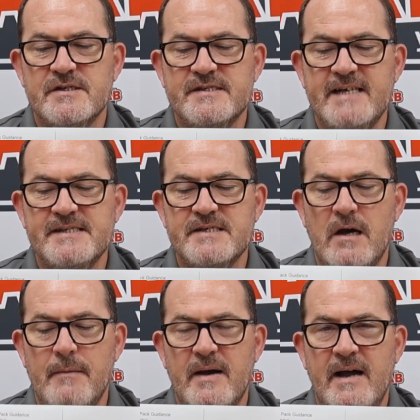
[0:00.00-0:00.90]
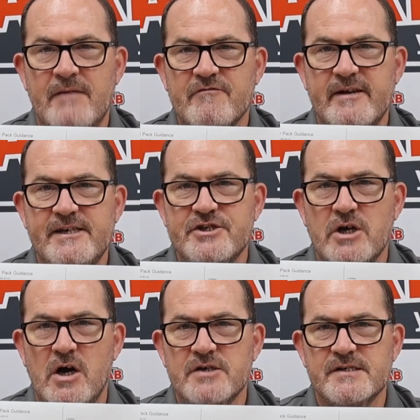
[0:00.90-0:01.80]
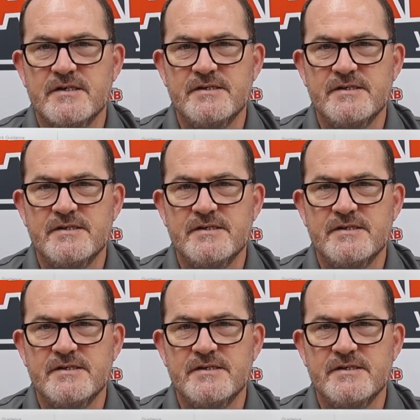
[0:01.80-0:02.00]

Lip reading: the setup and recharging.